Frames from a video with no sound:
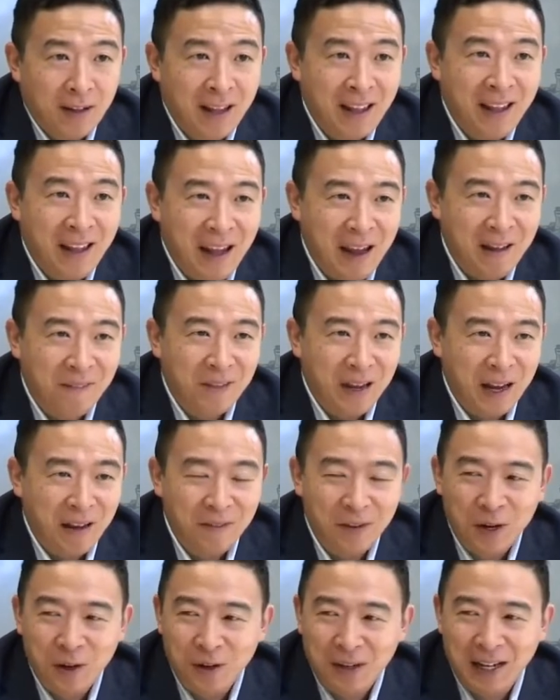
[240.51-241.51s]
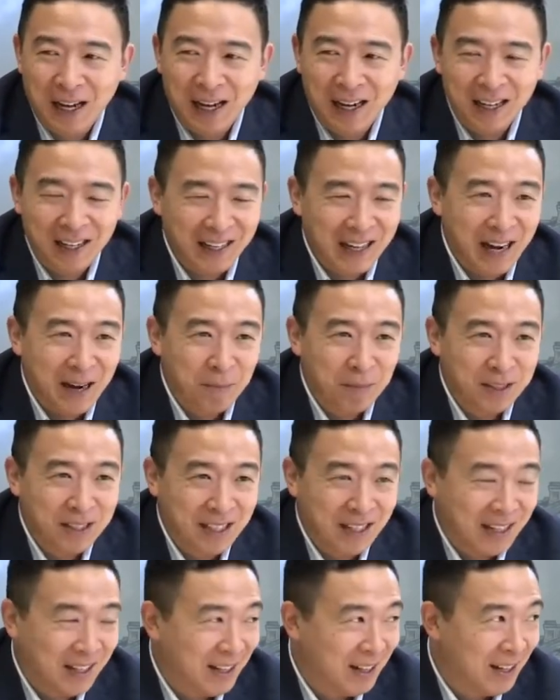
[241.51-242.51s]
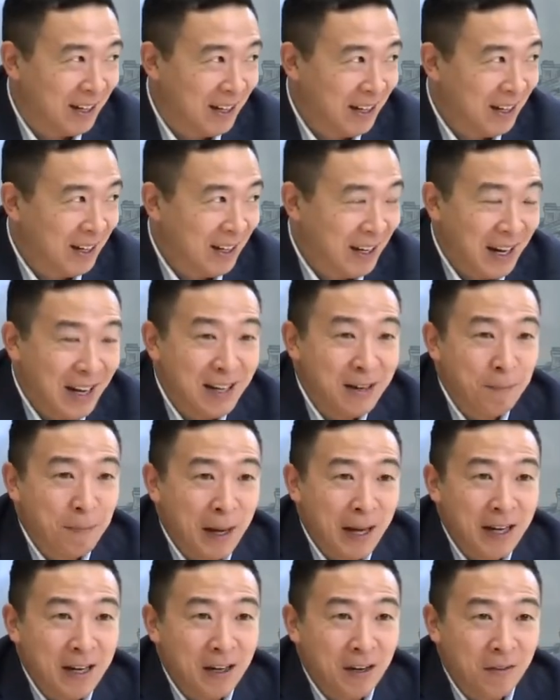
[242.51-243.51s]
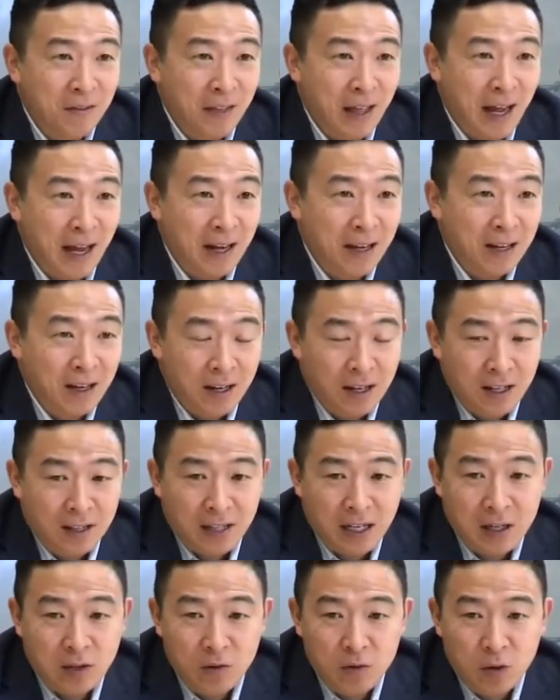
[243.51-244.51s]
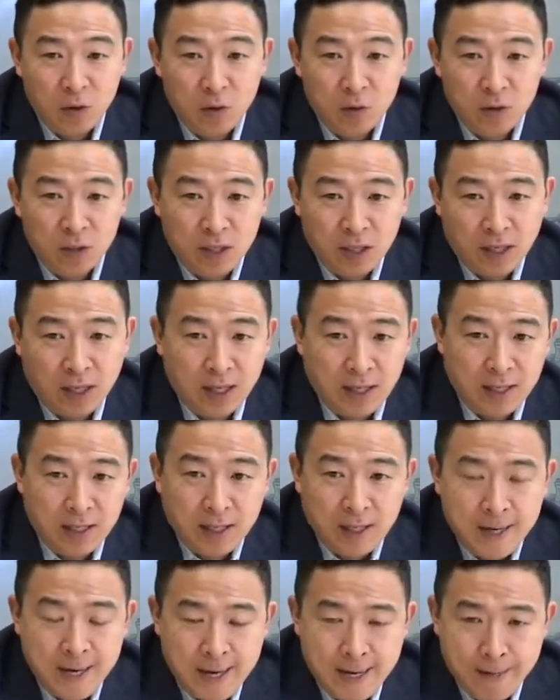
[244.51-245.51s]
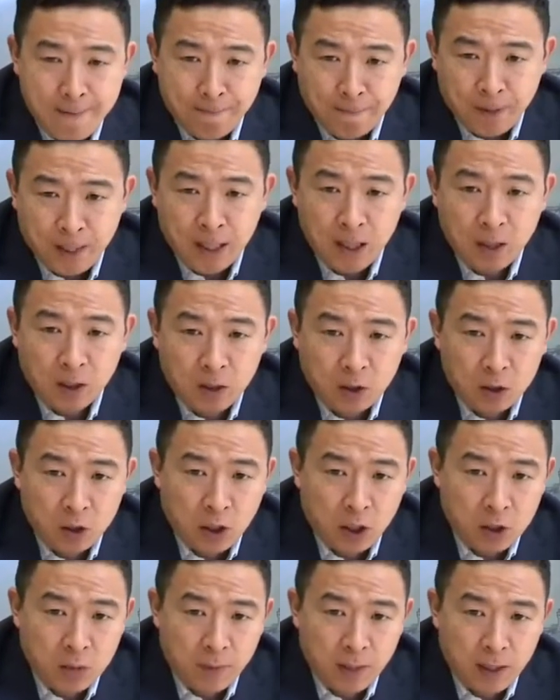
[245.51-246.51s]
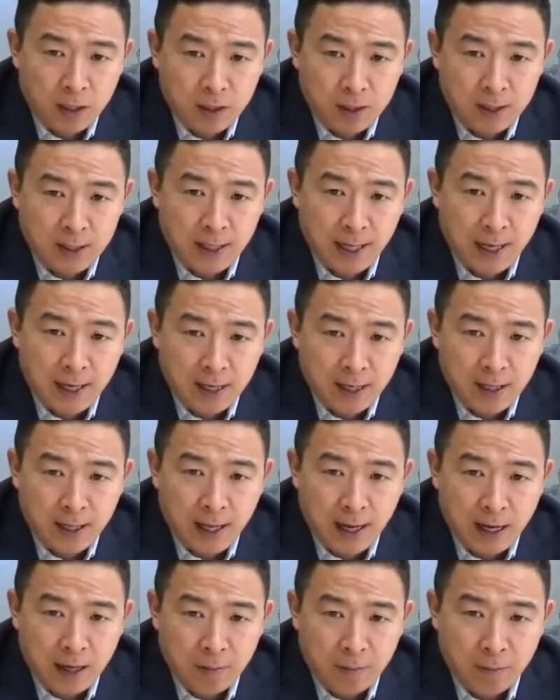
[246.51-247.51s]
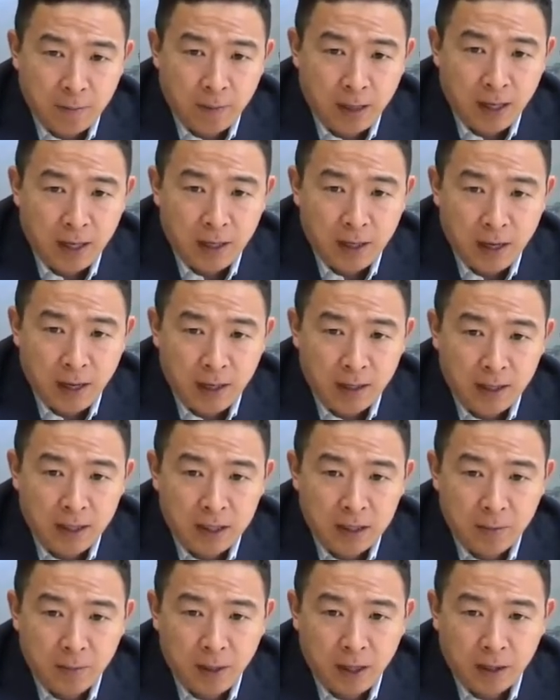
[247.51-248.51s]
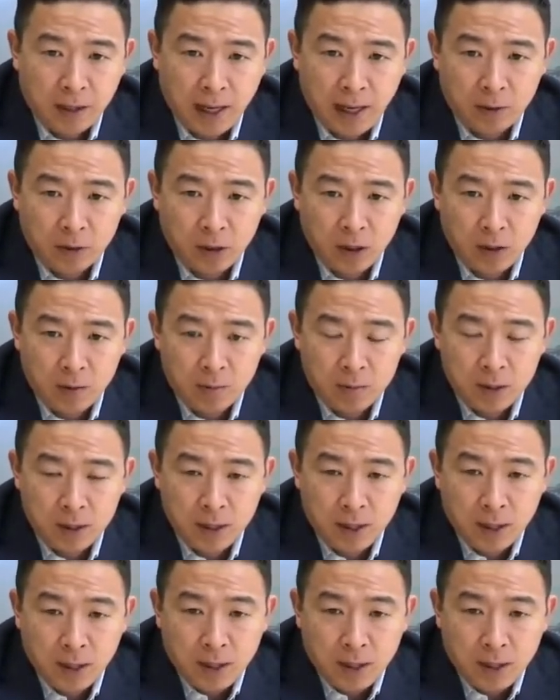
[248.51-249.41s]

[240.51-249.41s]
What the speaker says: If you're getting compensated independent of that, then you use a clinical judgment set that might lead to better outcomes.